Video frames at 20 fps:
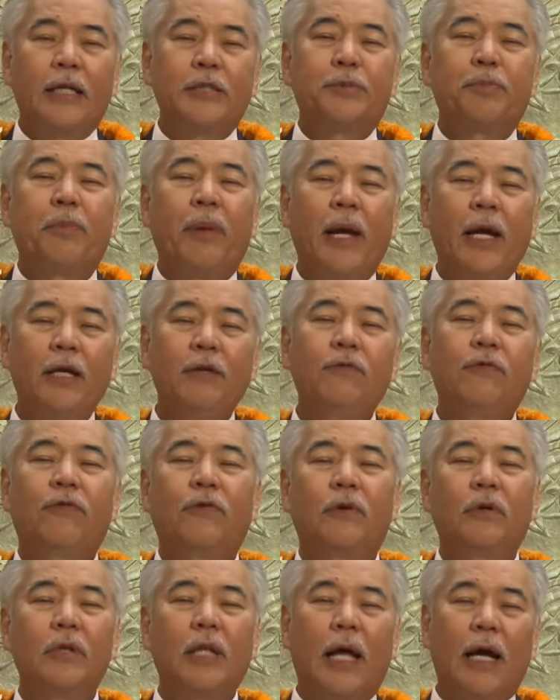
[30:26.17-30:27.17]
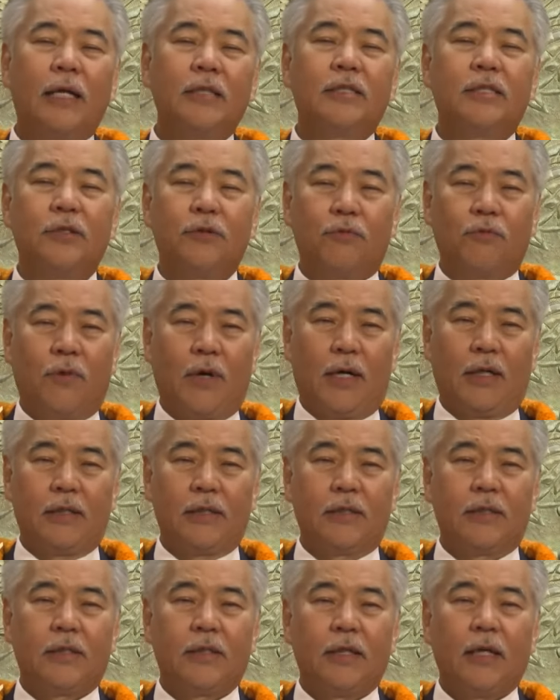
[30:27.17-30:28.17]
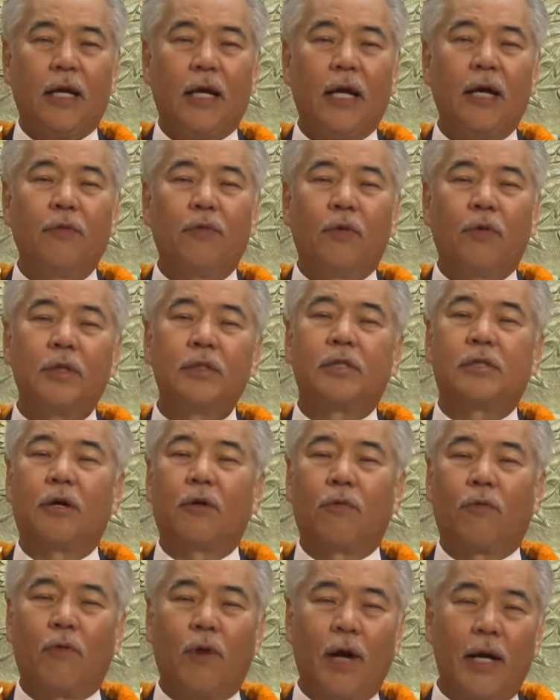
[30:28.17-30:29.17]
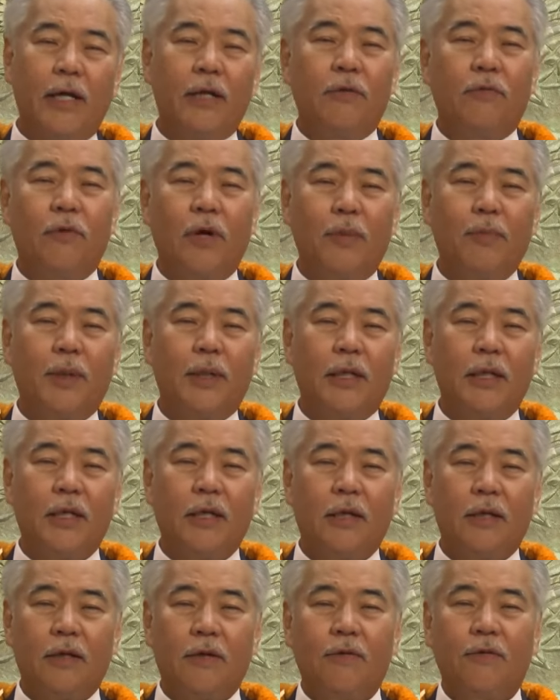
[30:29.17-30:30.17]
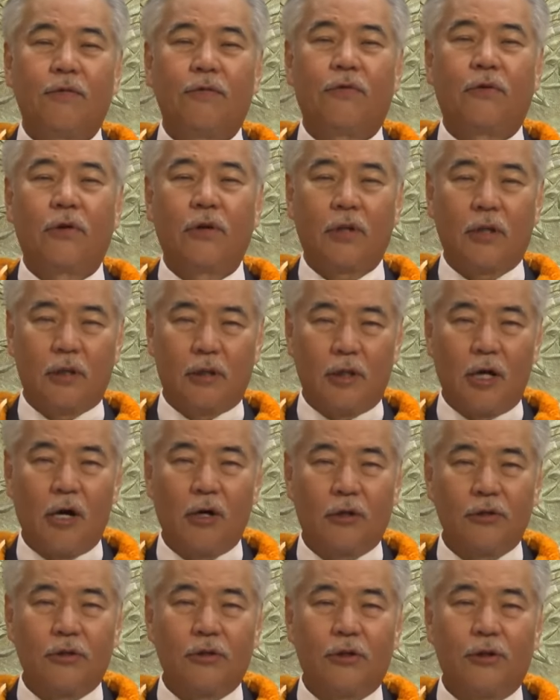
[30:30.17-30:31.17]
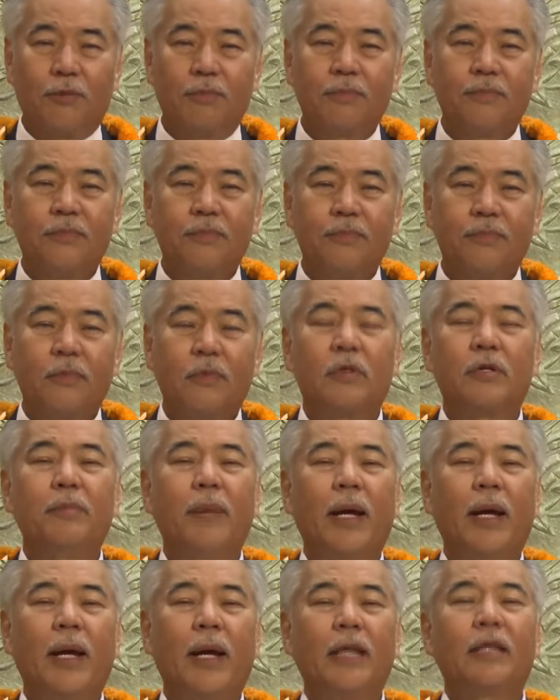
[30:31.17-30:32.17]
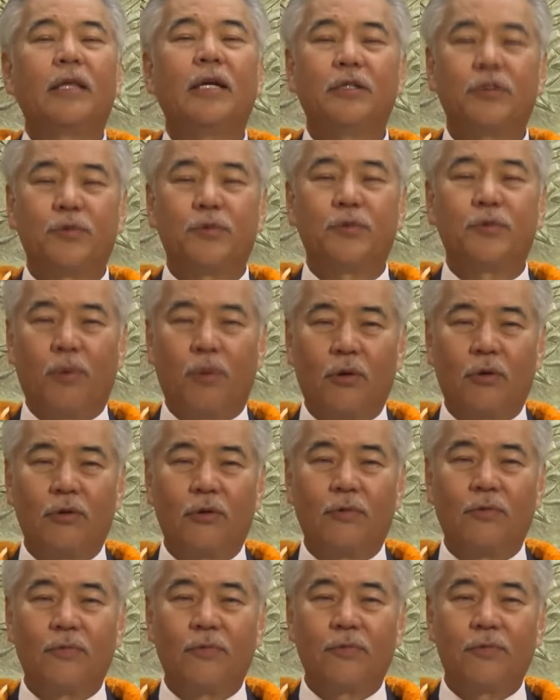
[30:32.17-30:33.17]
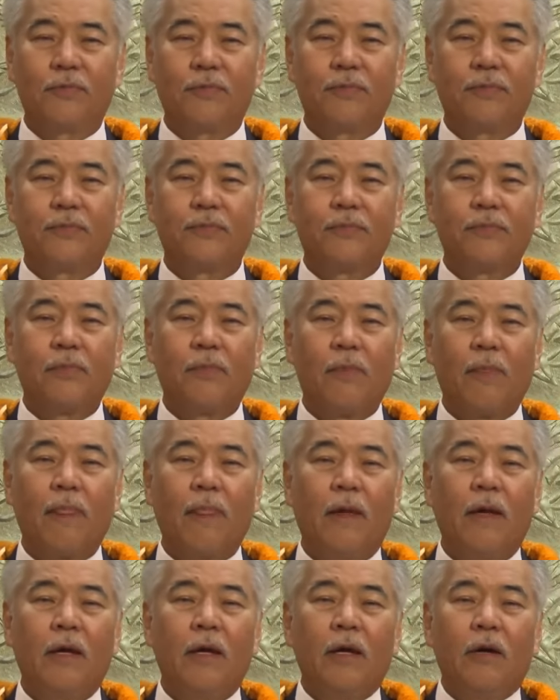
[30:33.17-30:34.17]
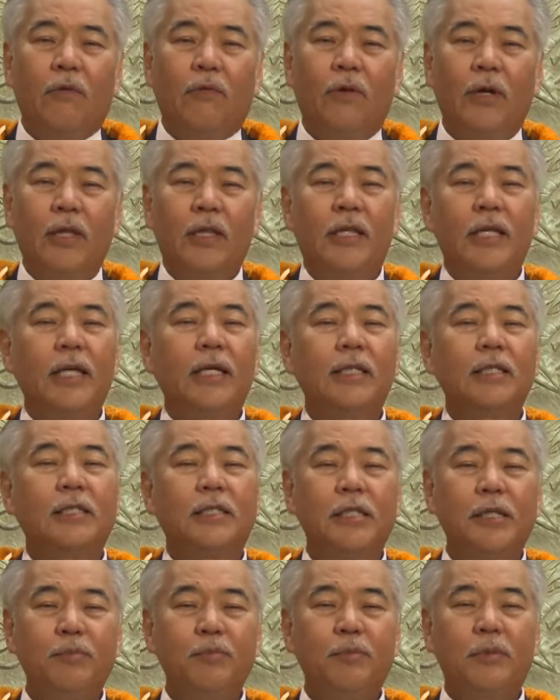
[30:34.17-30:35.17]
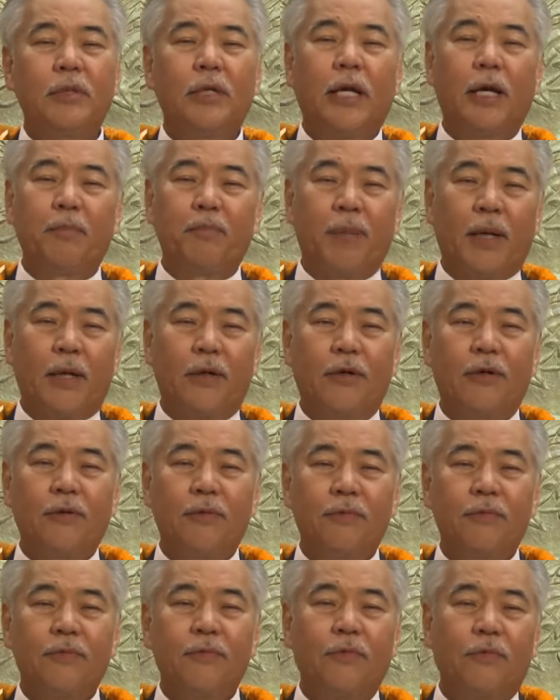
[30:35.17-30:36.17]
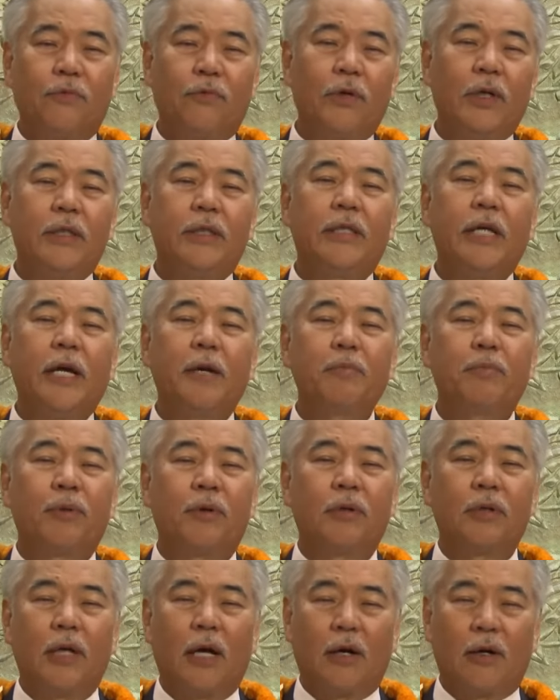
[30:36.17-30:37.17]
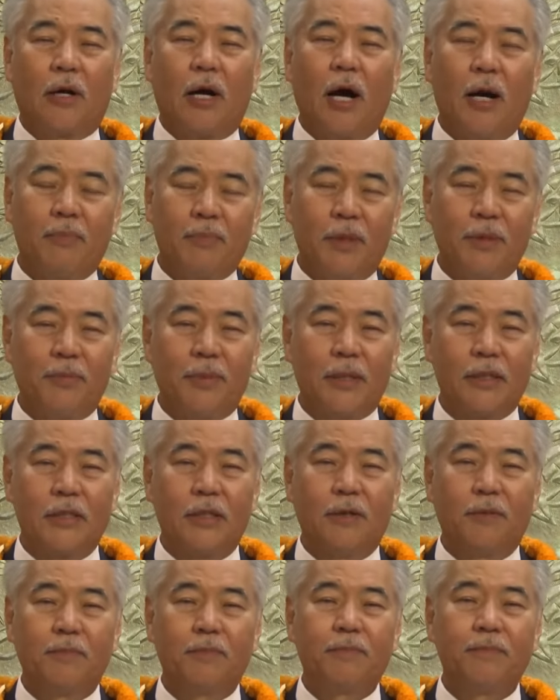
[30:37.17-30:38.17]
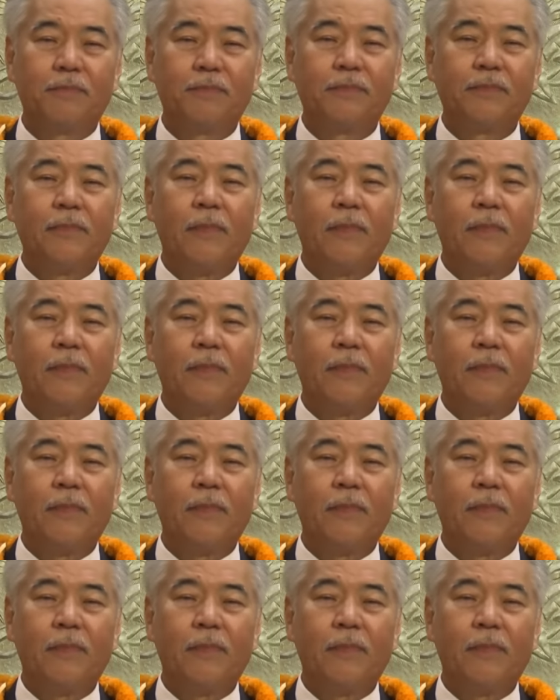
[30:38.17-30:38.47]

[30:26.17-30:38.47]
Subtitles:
As painful as it was the right remedy for the long term to make things pono. When things seemed to get better, we tempered our optimism.